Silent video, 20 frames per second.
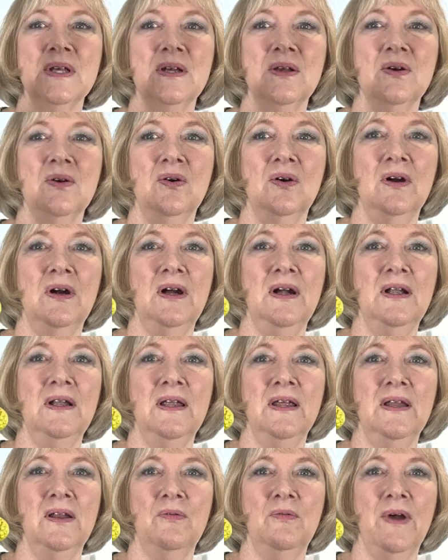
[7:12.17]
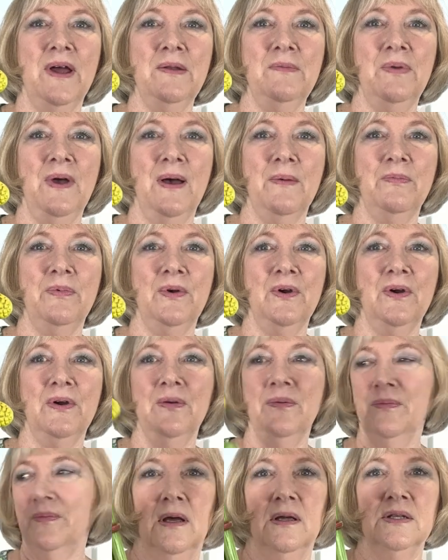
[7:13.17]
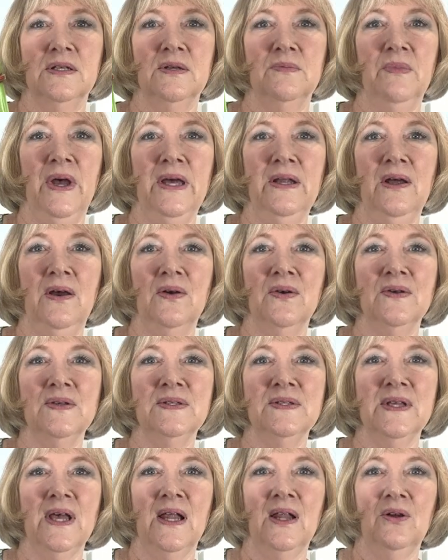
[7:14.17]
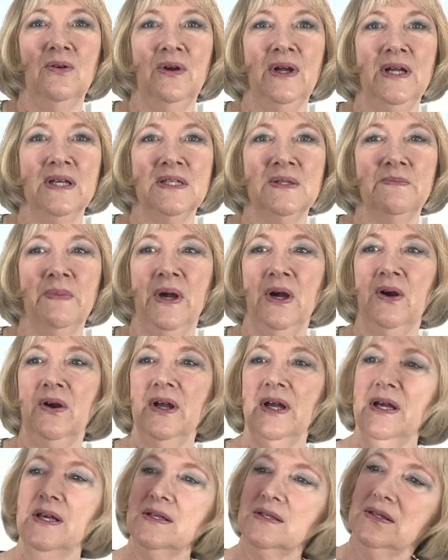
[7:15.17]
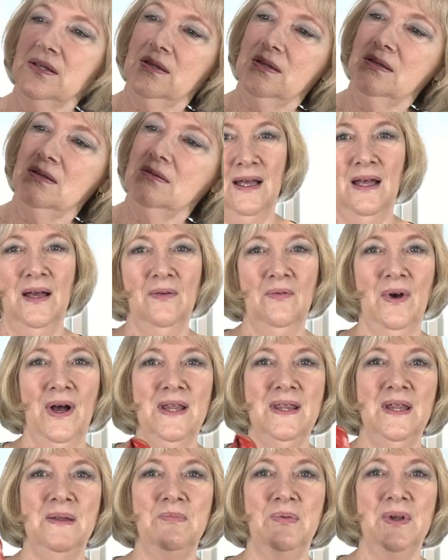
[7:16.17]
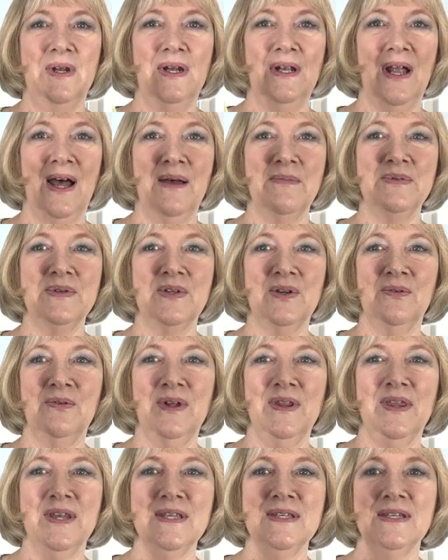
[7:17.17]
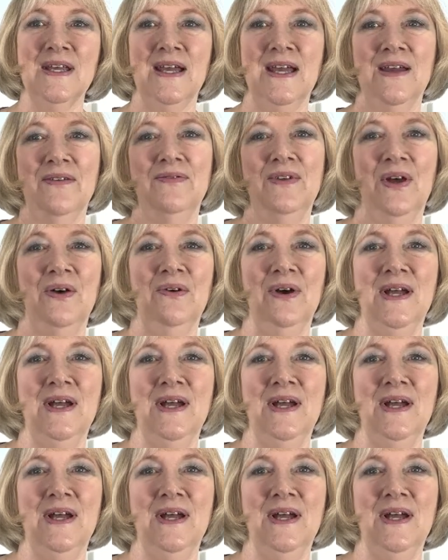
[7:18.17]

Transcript: and corn and a red pepper, tomatoes, celery, asparagus, and, and why they put a lobster with this, I have no